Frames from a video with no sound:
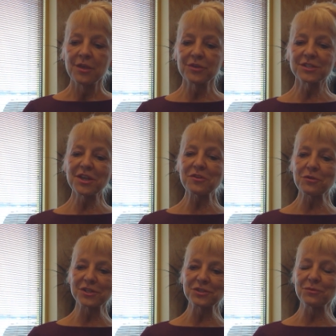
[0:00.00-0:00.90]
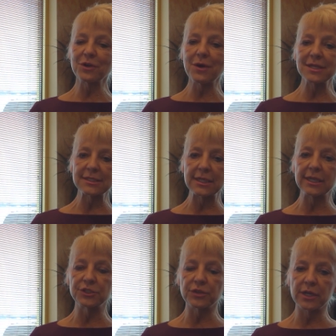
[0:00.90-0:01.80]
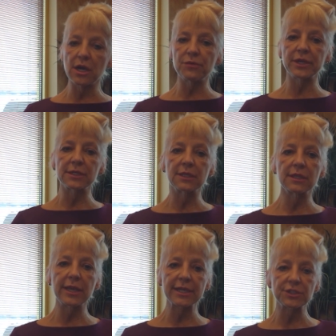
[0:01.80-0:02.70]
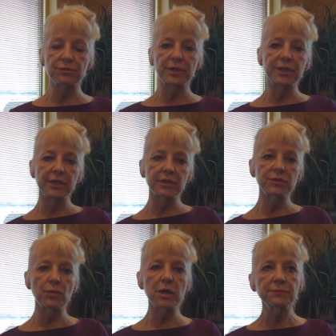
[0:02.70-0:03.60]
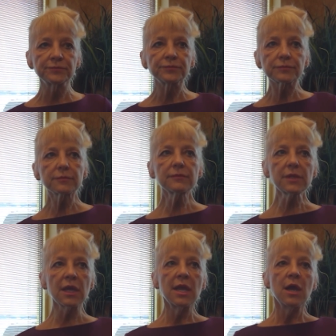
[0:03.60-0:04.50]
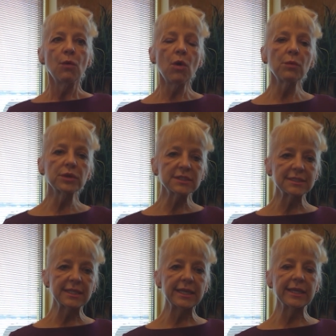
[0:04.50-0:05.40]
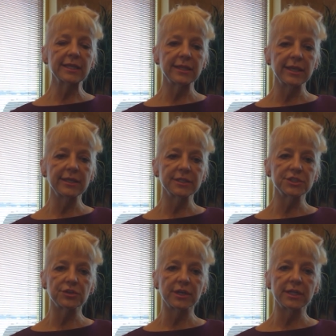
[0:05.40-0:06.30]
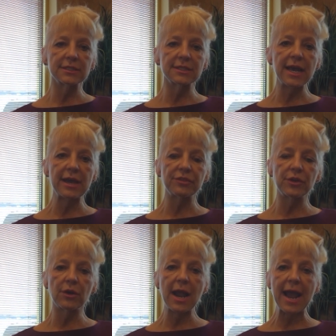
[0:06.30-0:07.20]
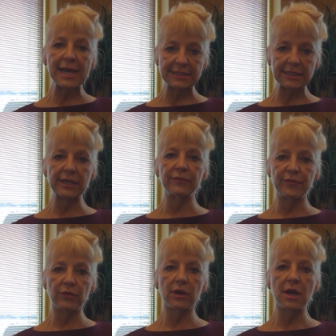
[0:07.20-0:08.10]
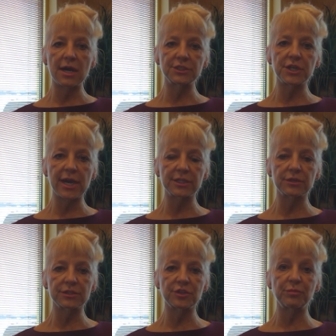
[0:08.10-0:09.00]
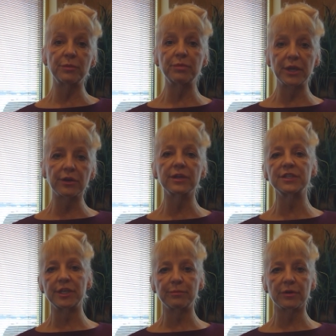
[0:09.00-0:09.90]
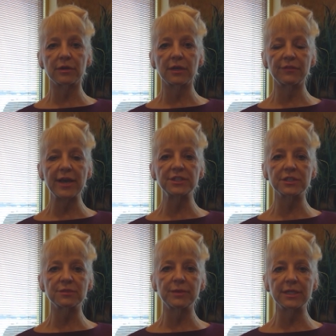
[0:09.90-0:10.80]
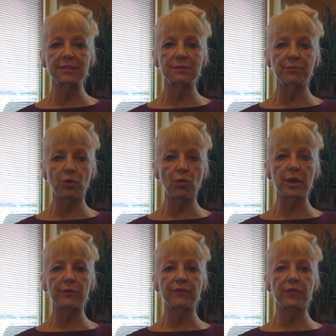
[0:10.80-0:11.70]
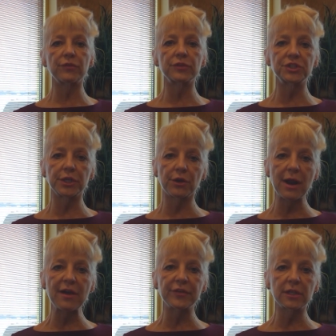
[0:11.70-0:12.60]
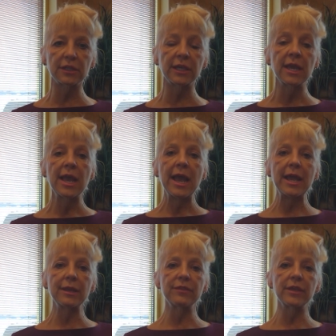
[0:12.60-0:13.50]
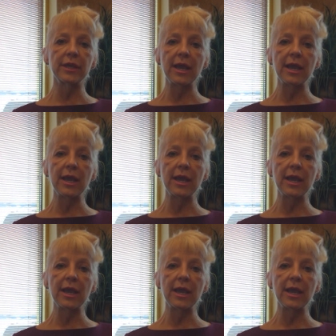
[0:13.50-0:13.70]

There's another question, where do I see Intren going the next 3 years? Well, what we're seeing in the industry is that they're asking for contractors to be bigger and deeper. And that just means going further geographically and